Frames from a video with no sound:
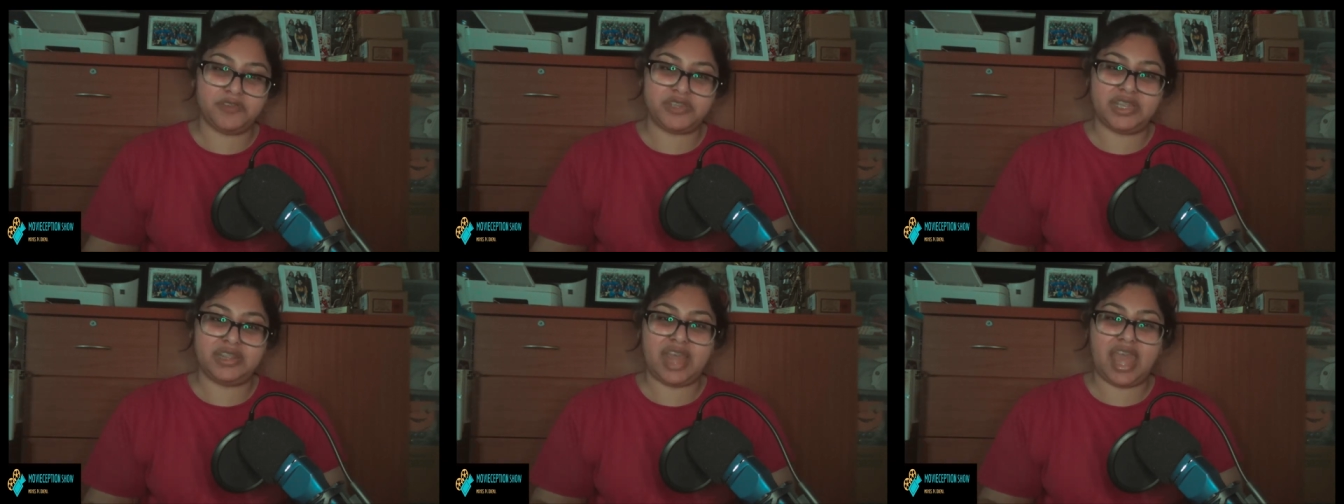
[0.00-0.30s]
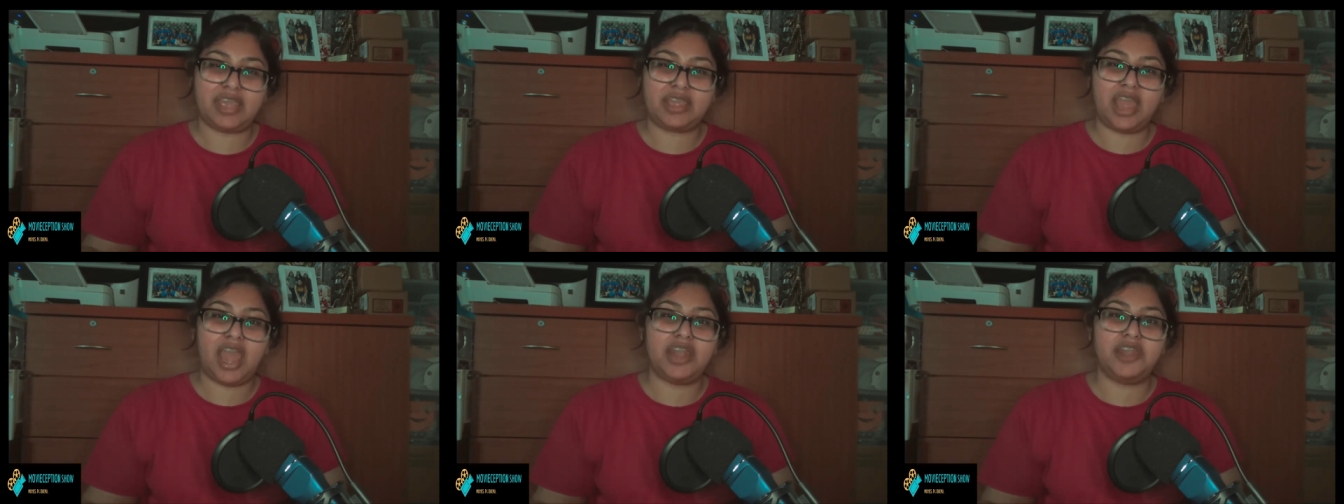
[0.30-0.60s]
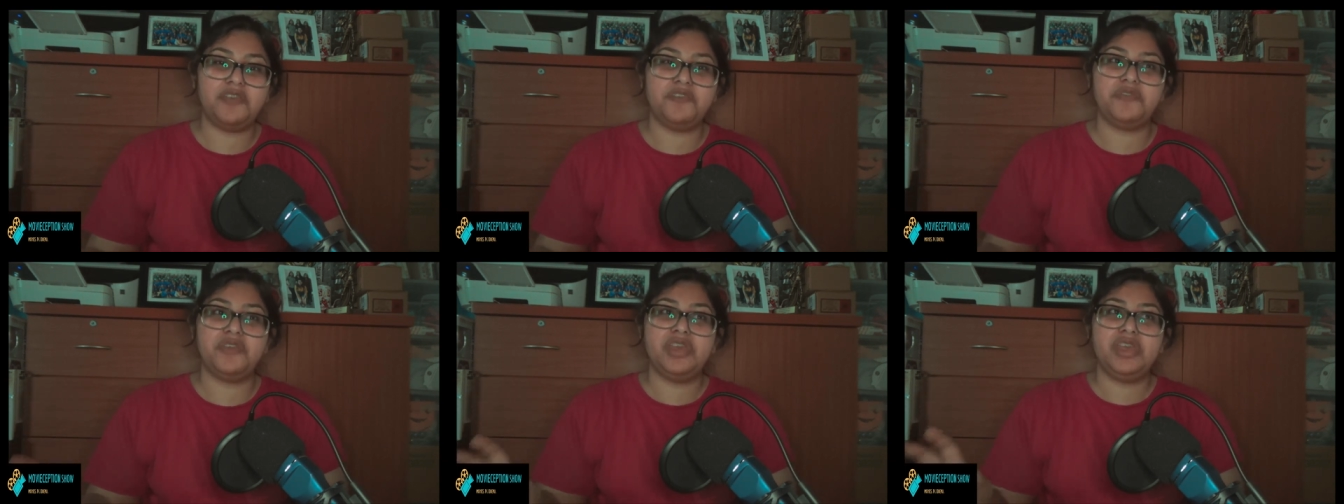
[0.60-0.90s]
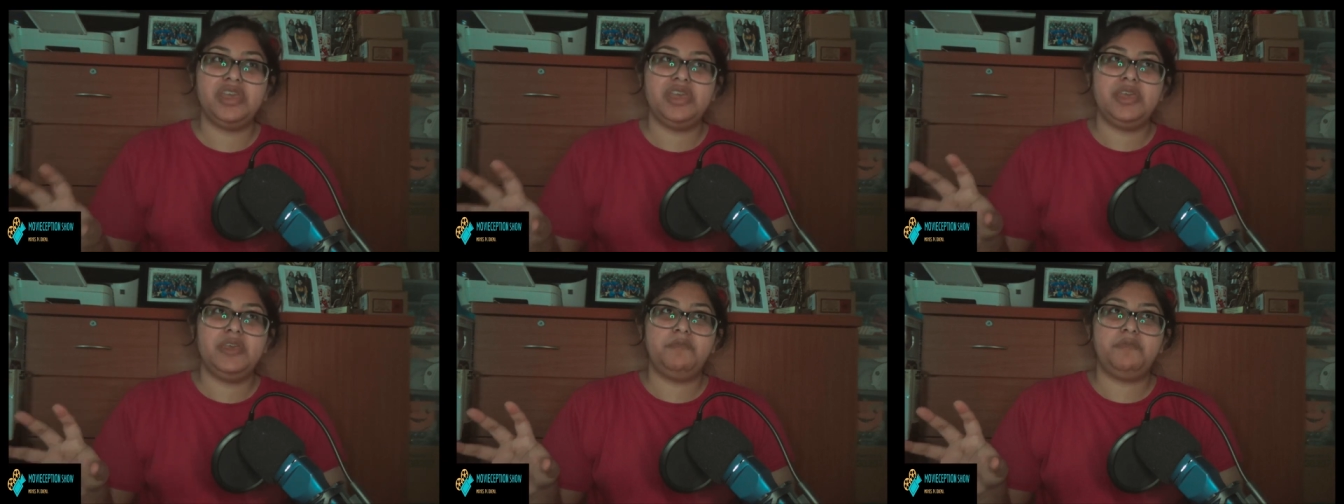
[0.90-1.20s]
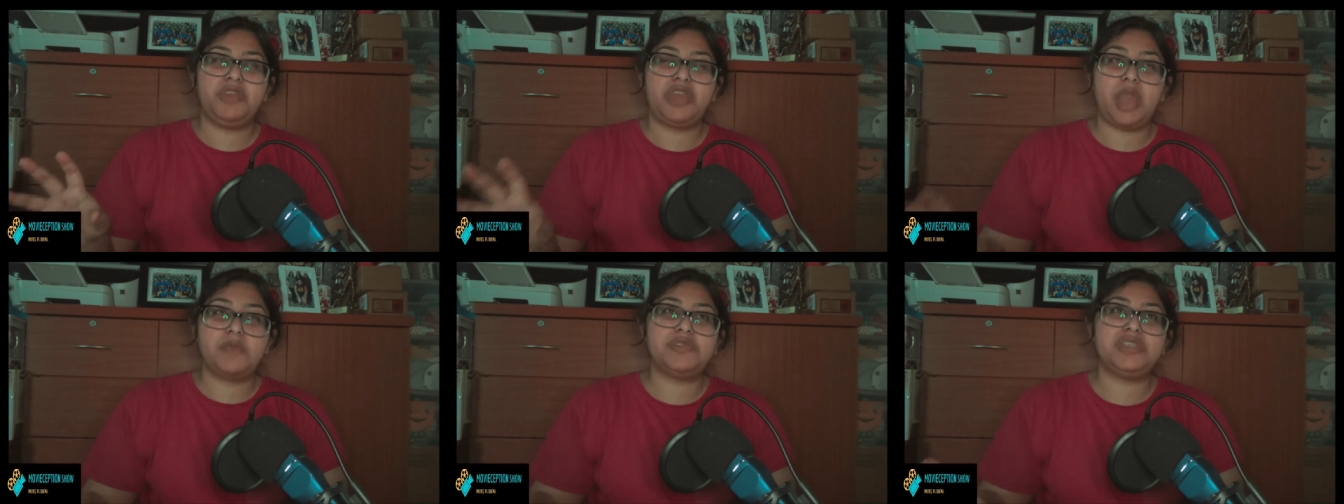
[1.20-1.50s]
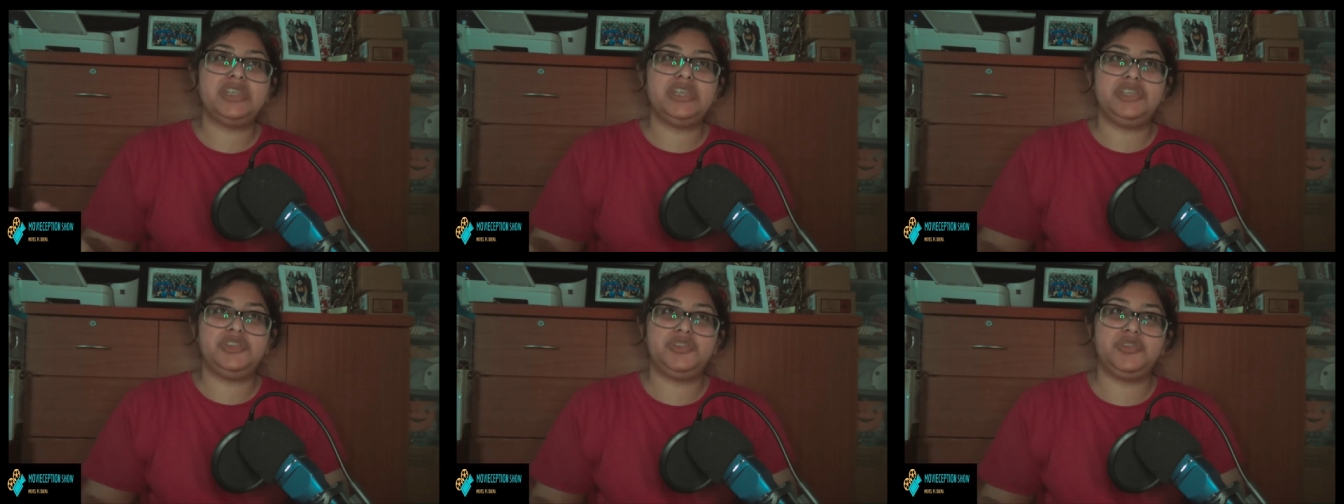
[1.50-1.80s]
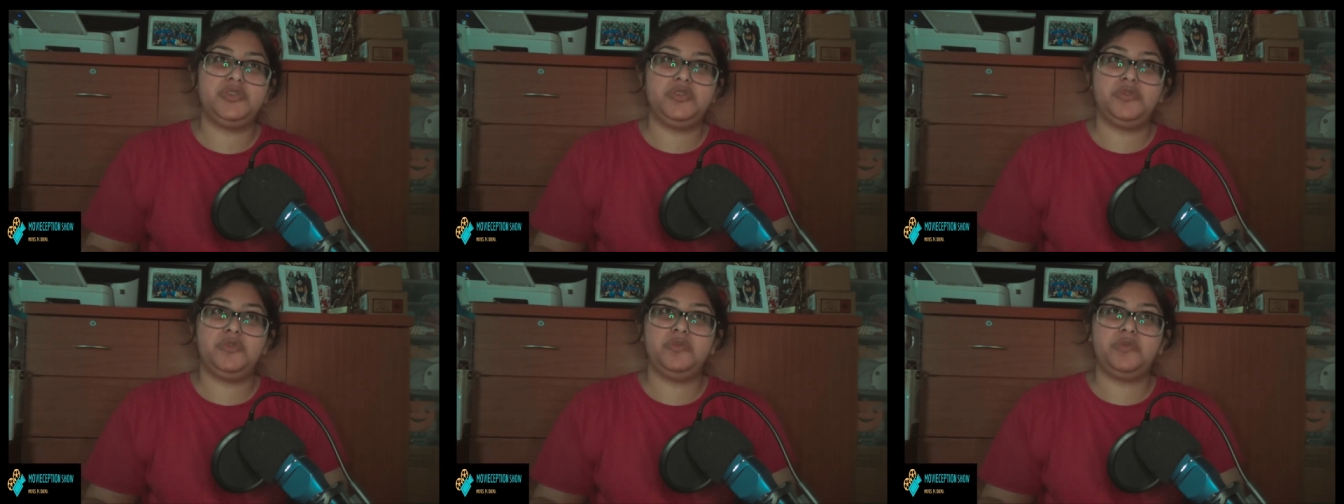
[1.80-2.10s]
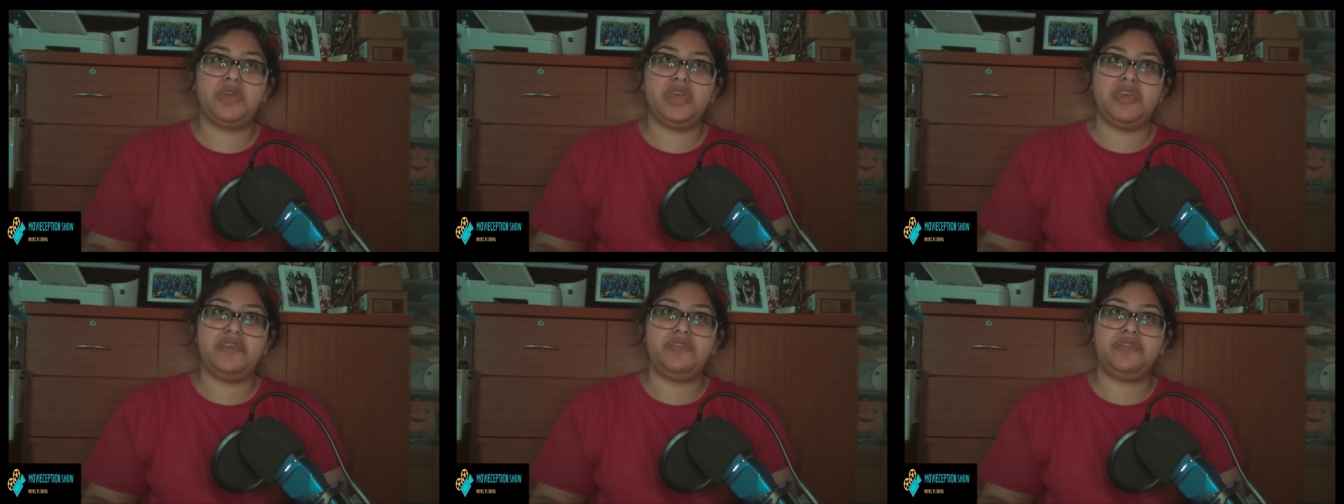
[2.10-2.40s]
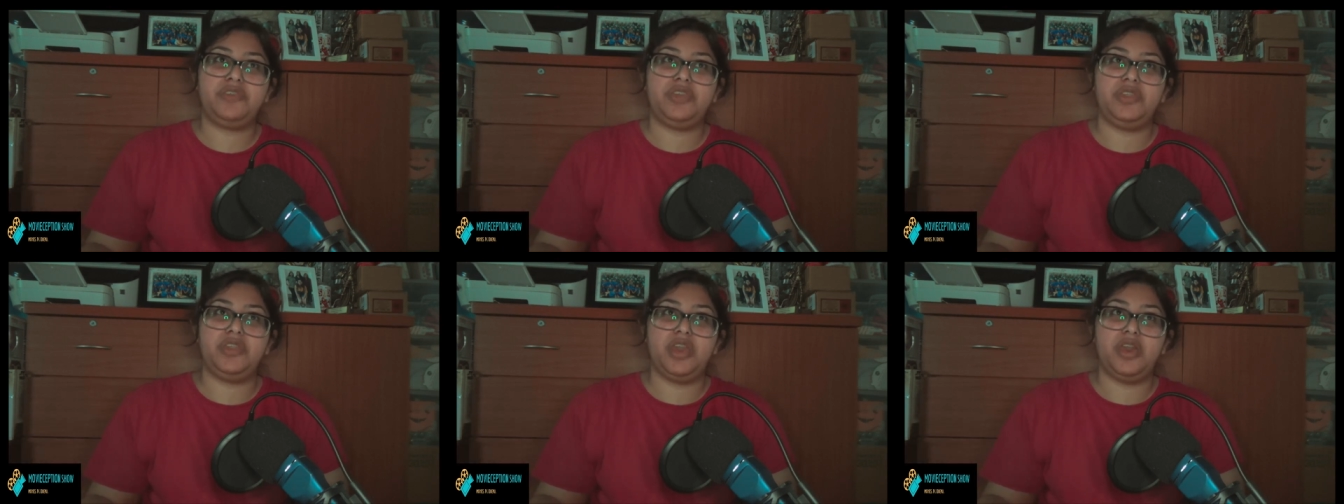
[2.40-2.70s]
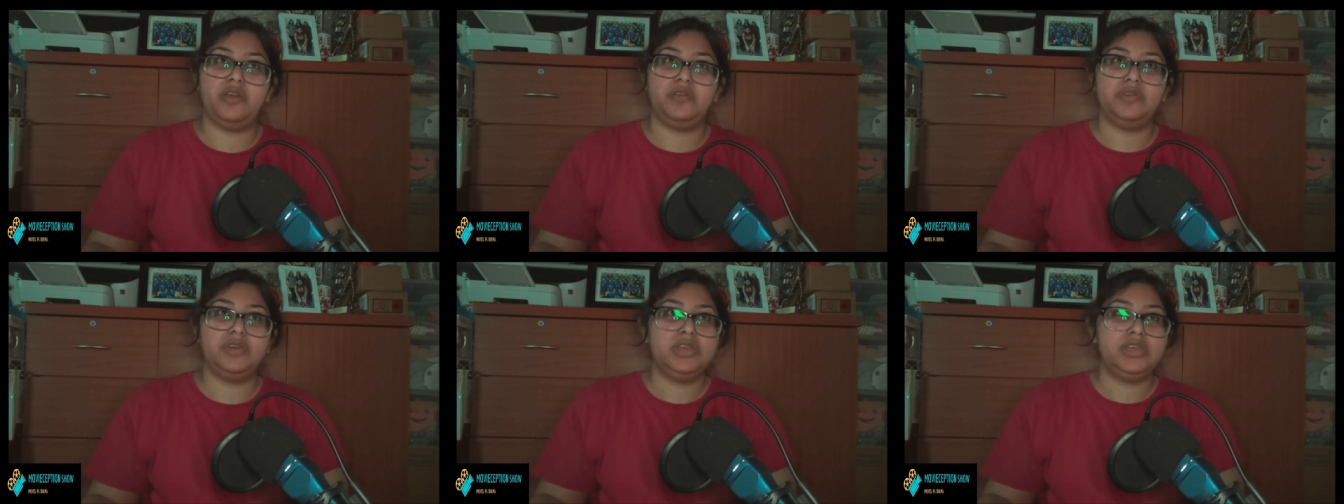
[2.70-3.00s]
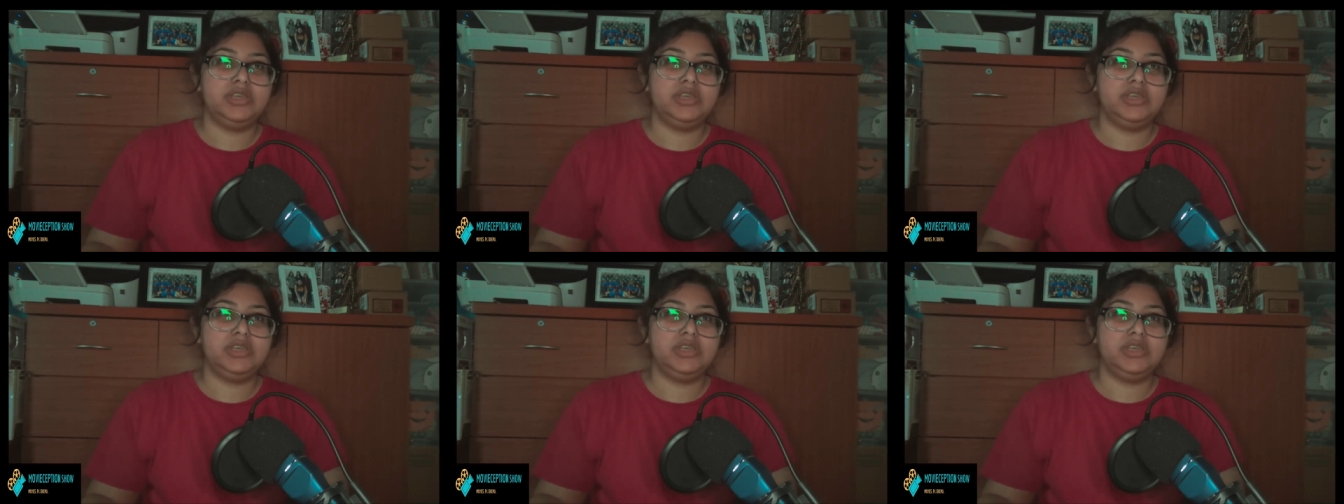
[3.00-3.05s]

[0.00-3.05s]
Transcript: And that kind of becomes an issue with, you know,